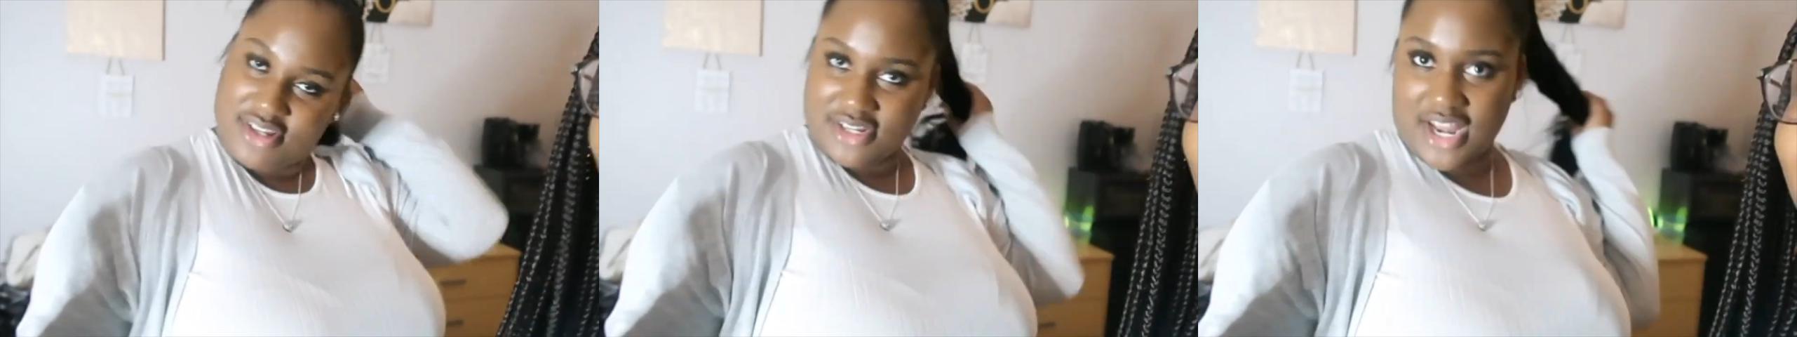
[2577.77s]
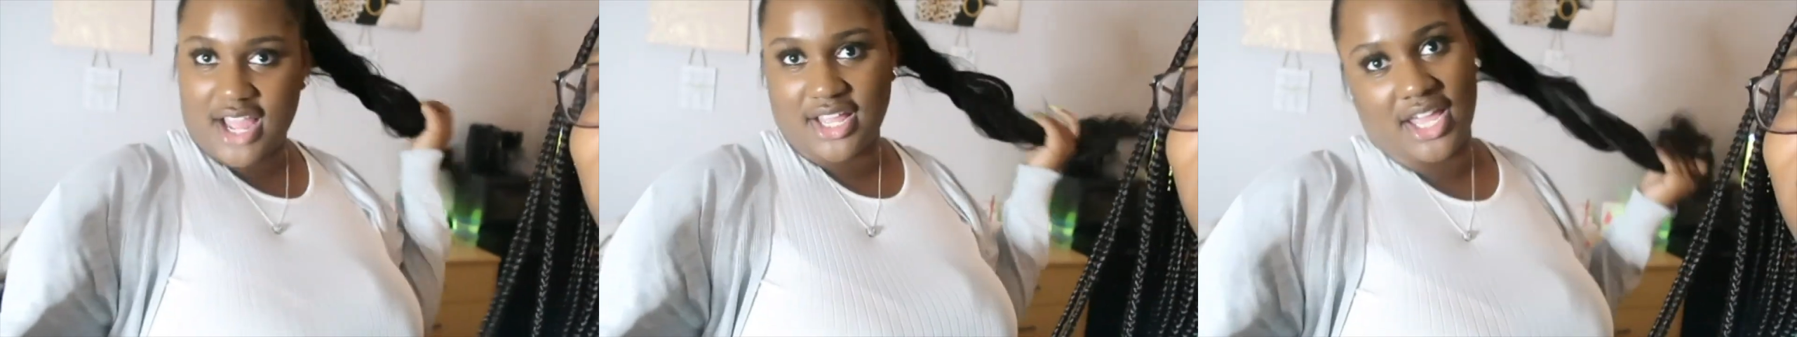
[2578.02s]

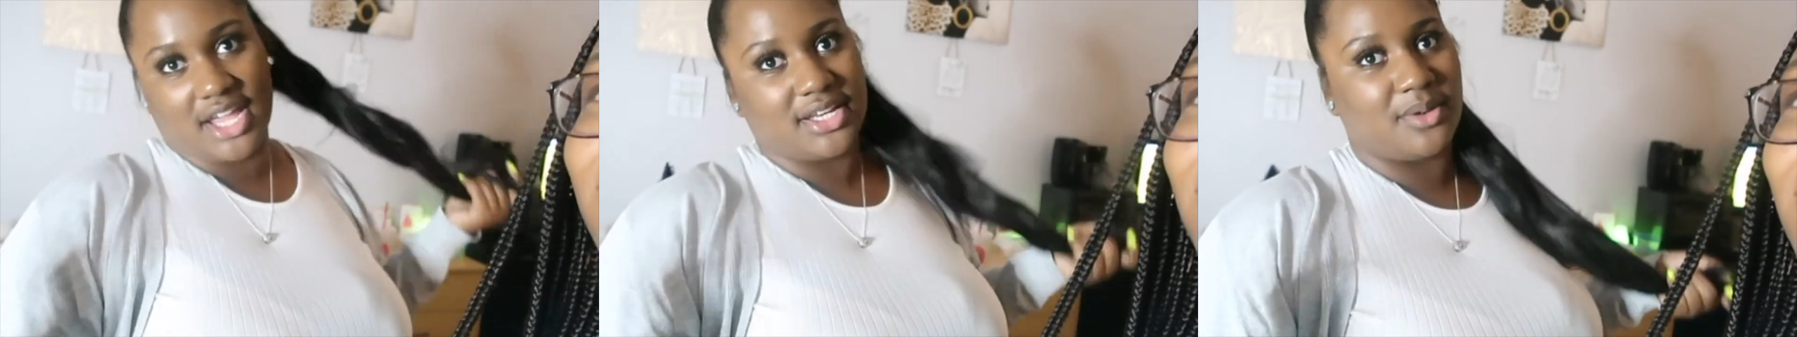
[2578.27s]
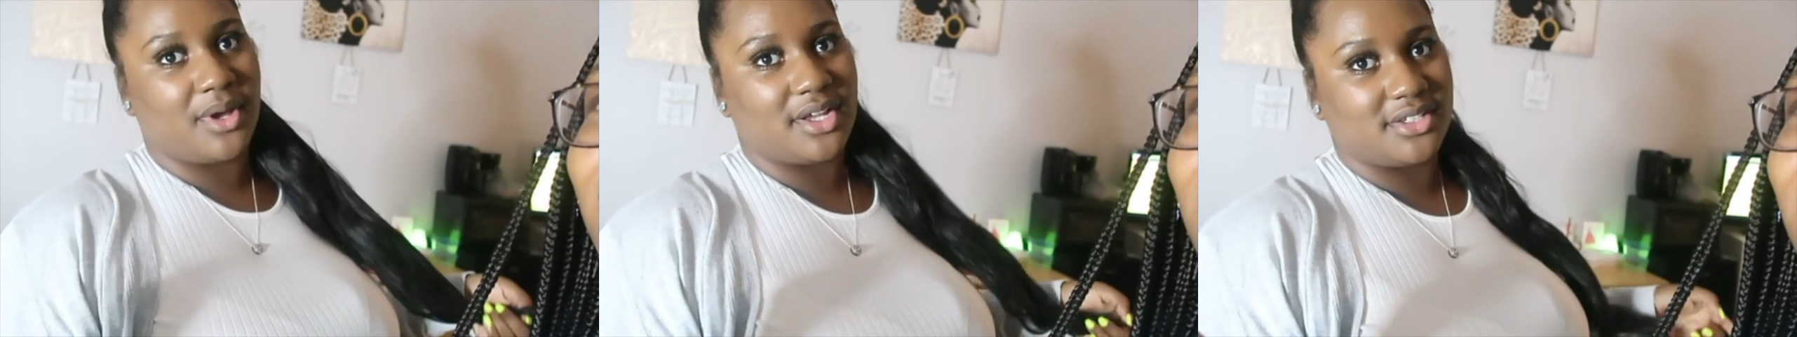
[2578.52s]
Not yet
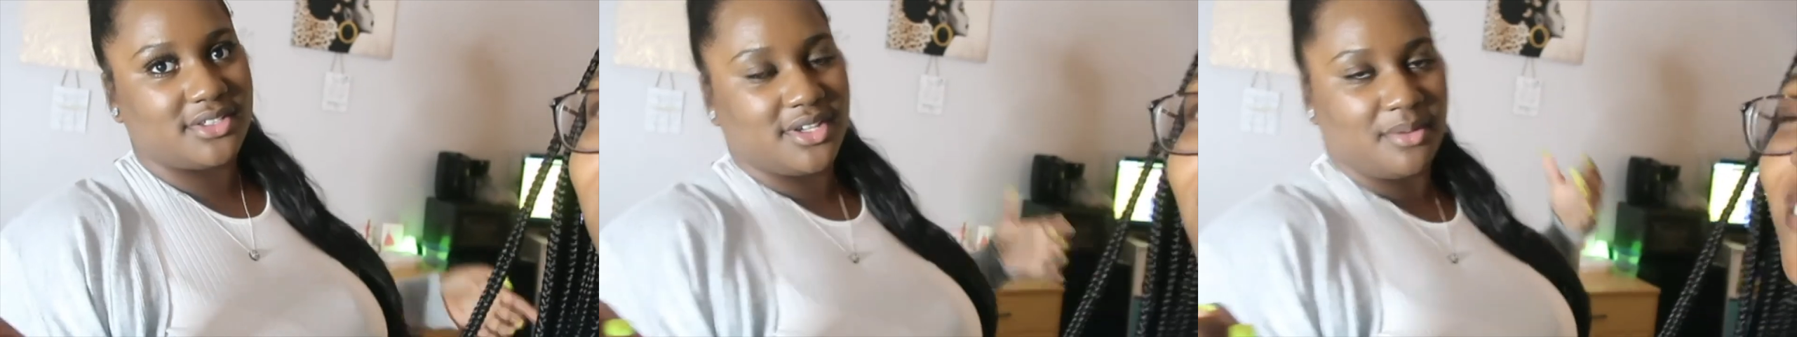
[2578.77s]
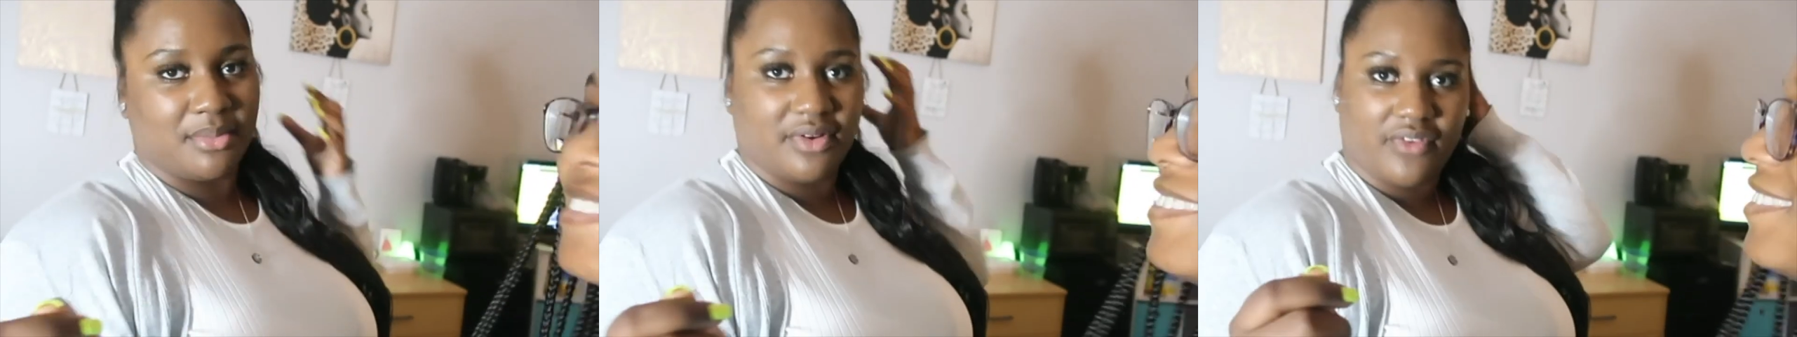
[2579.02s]
anyway,
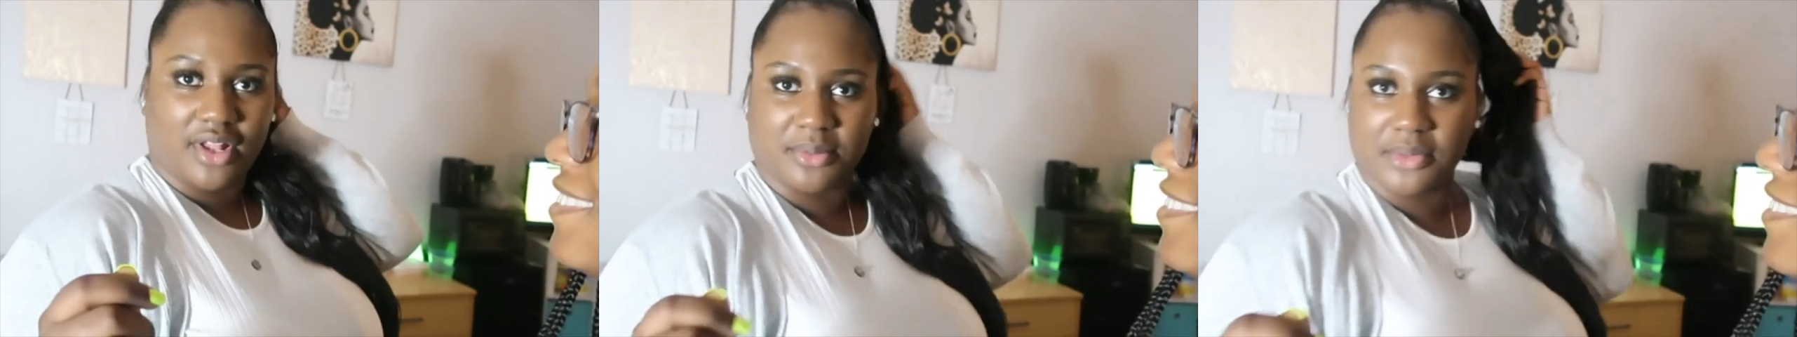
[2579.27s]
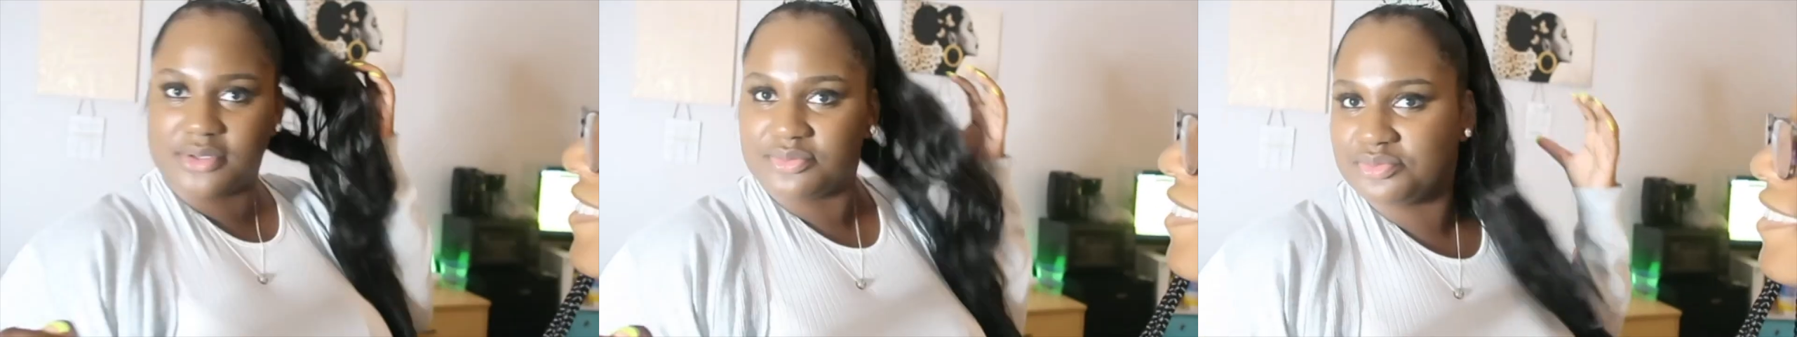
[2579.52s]
but
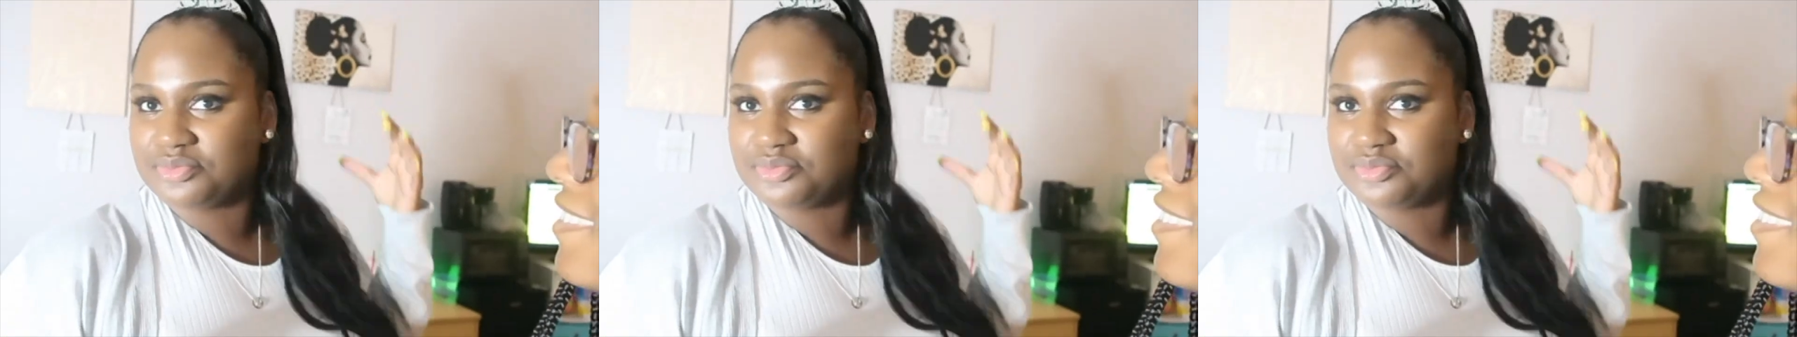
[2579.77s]
follow me.